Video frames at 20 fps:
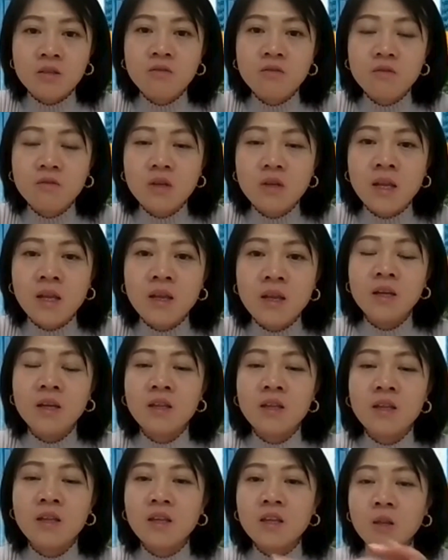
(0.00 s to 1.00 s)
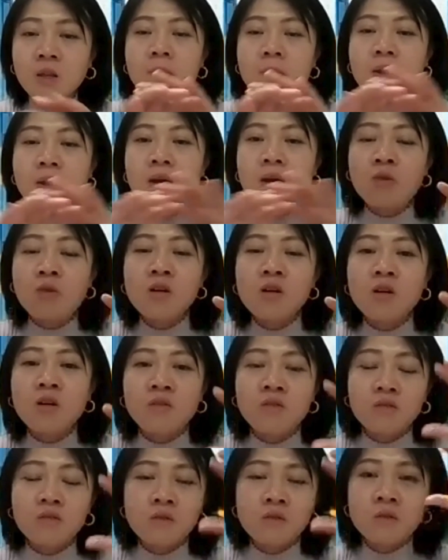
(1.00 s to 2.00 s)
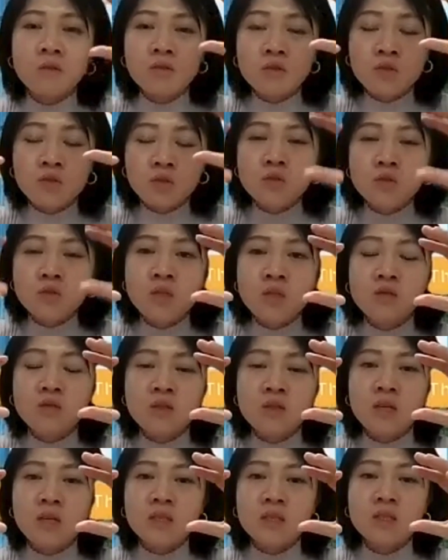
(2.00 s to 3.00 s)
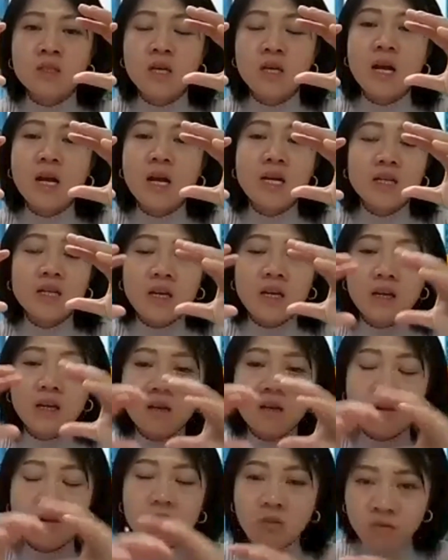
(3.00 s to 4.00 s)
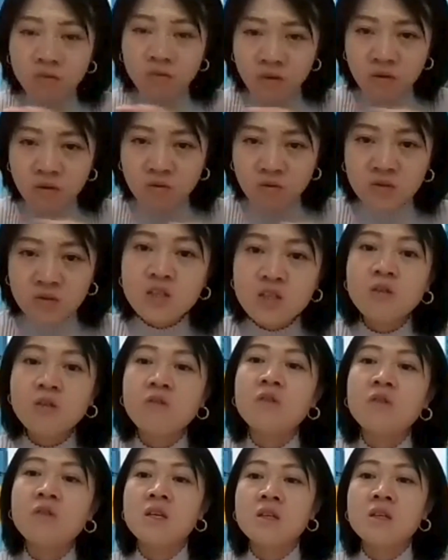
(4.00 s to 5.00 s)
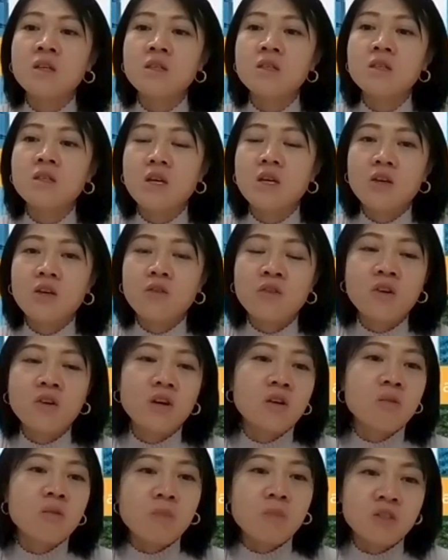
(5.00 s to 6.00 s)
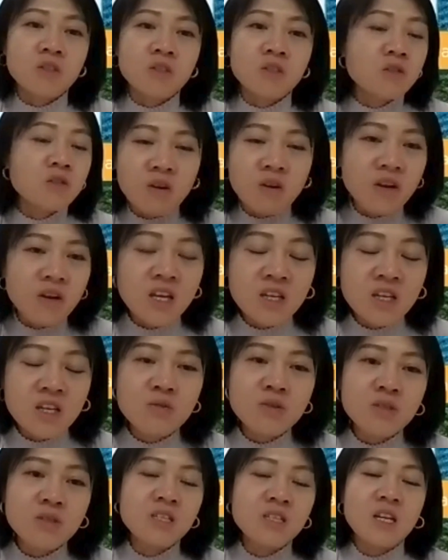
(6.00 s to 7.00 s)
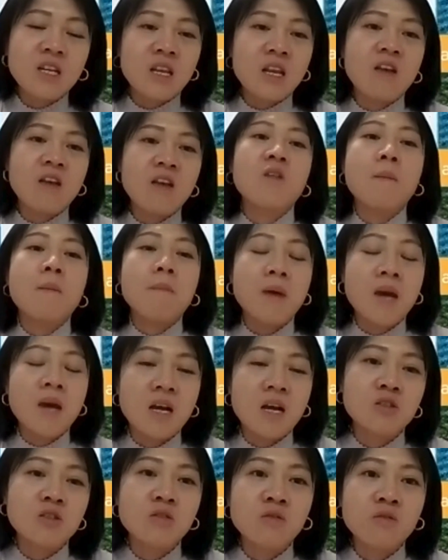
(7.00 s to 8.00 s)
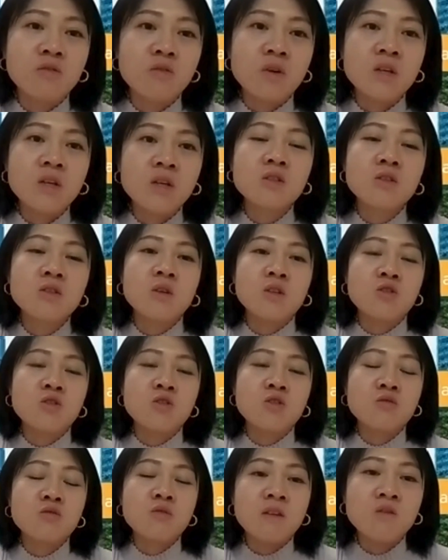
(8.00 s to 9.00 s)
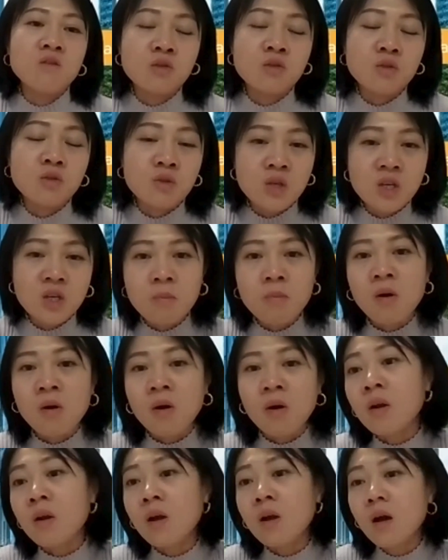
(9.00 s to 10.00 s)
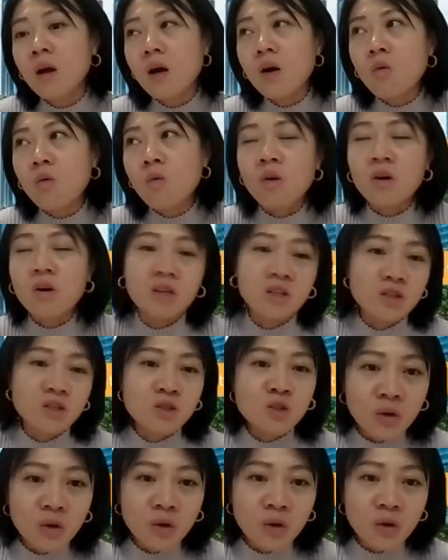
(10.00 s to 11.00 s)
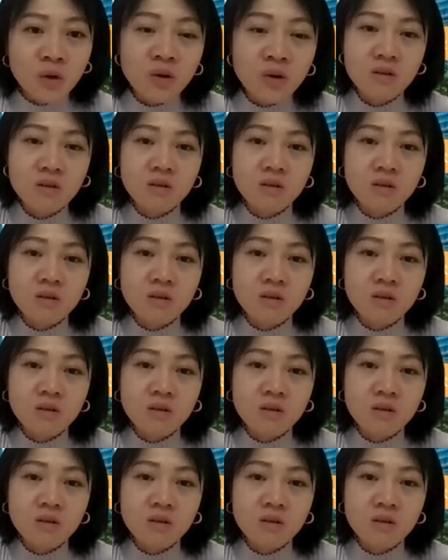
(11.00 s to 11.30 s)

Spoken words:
And I think the bedrock of those two skill sets, the foundation of it is you got to be just very interested and have that passion for it. So it drives you to keep on wanting to learn.